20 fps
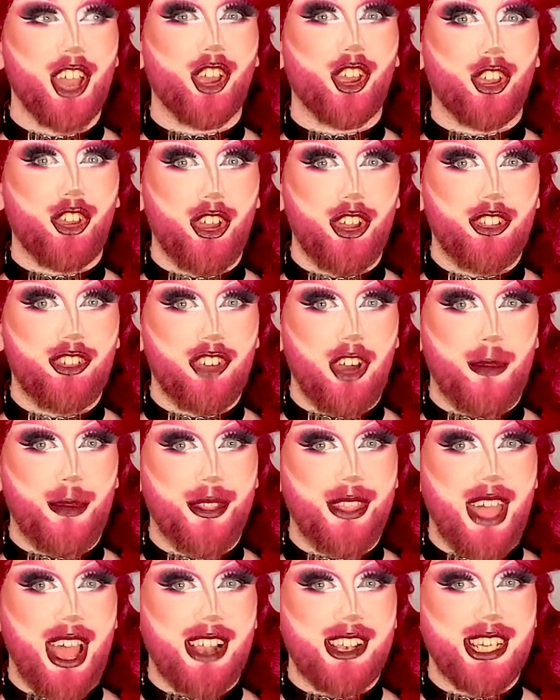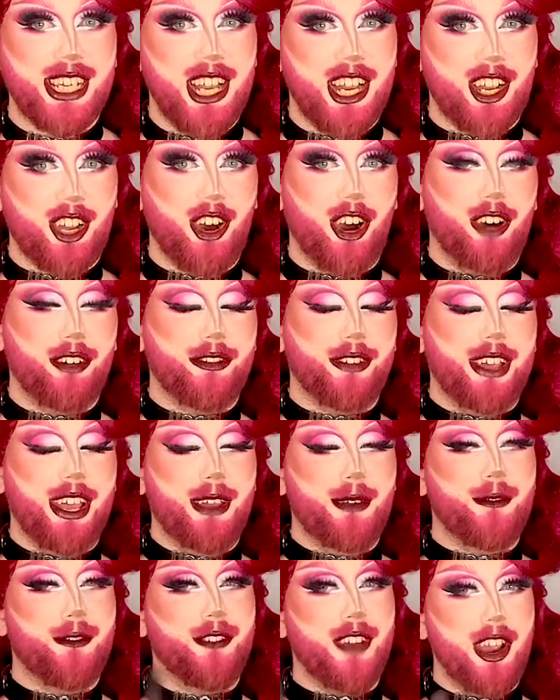Good job on that, Tia Coffee.
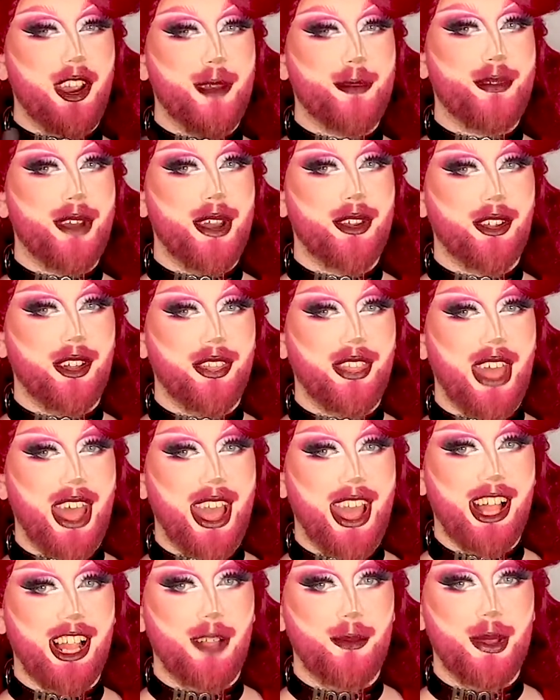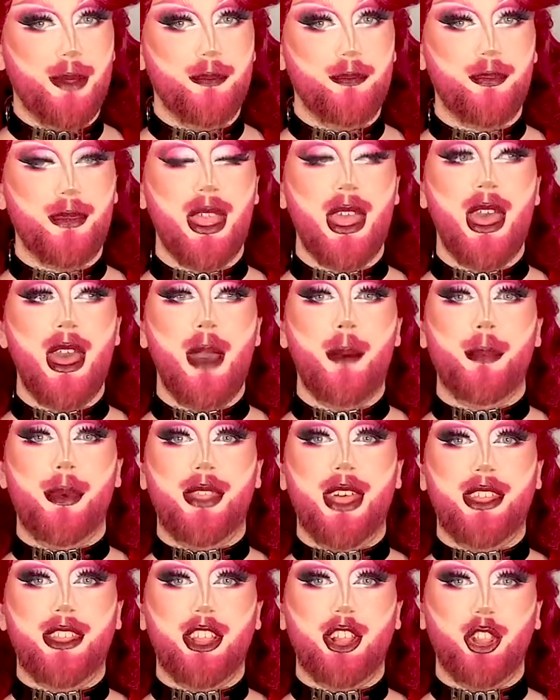Very proud on that element. But
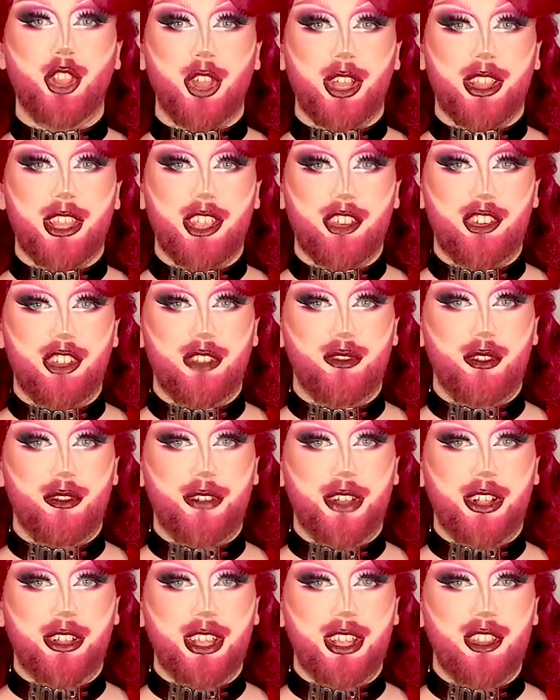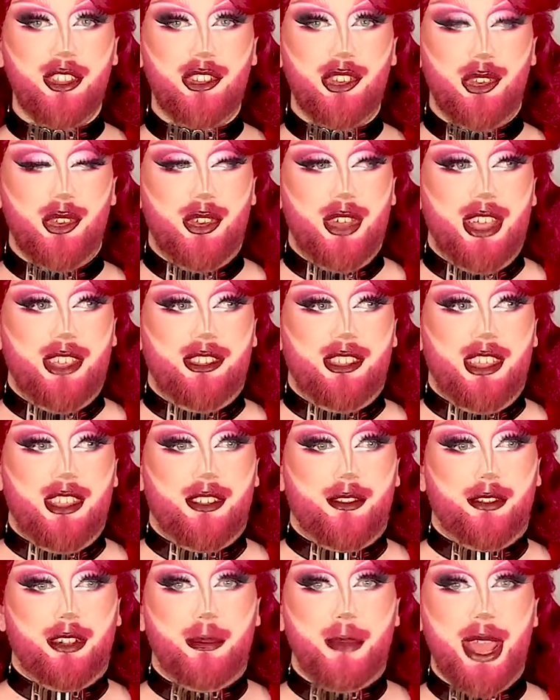then the look that she's revealed into is this
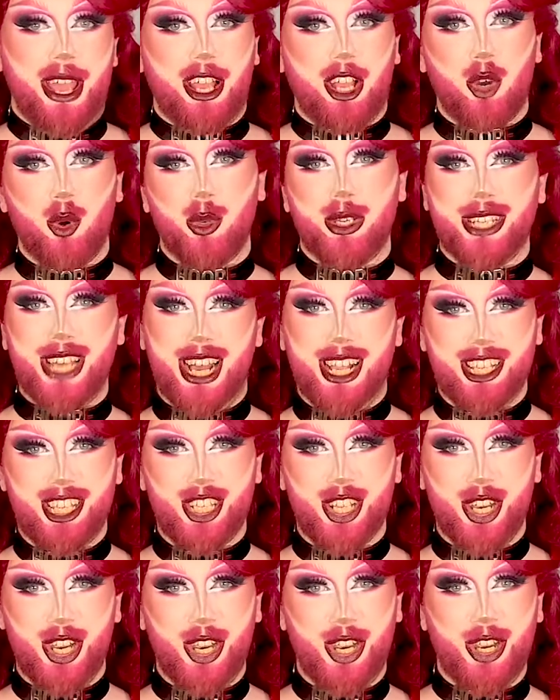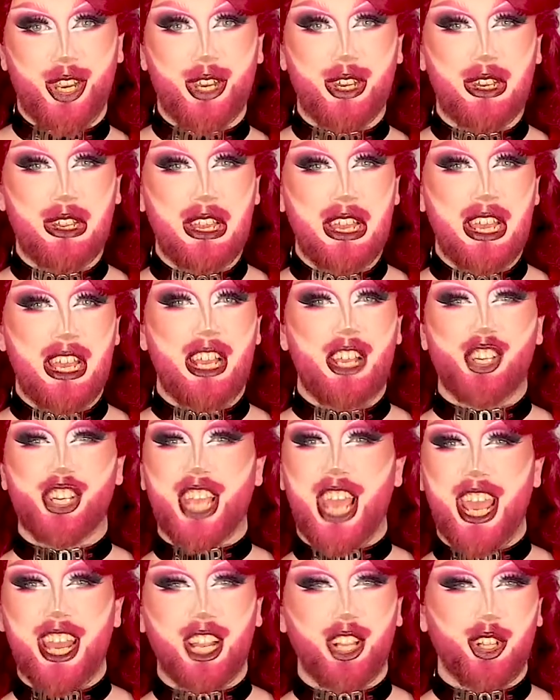flamenco dancer. She
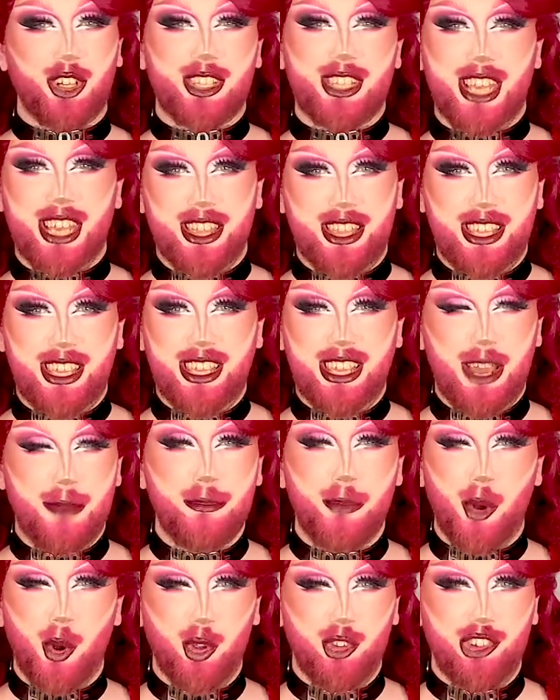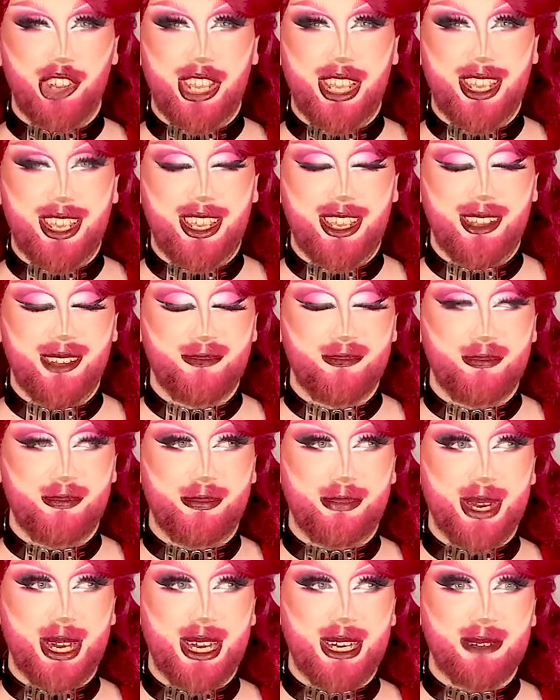kind of looks like the emoji,
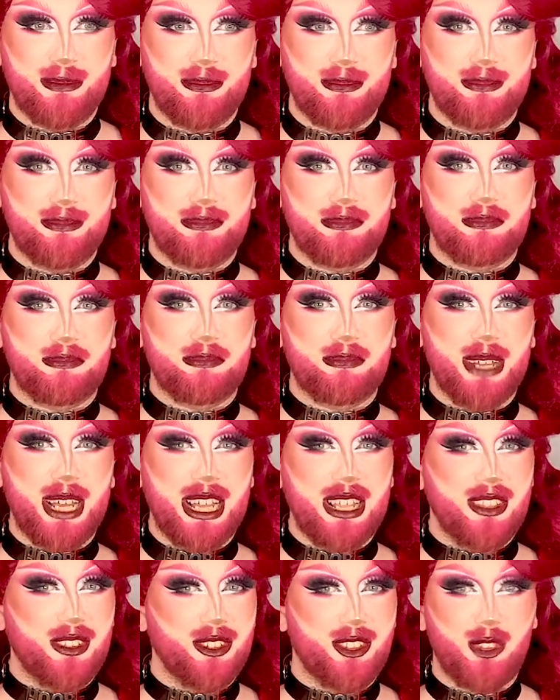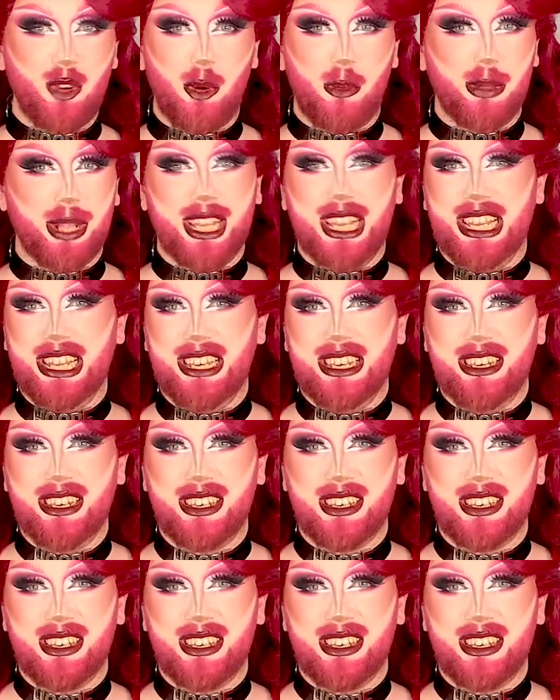but it's so plain.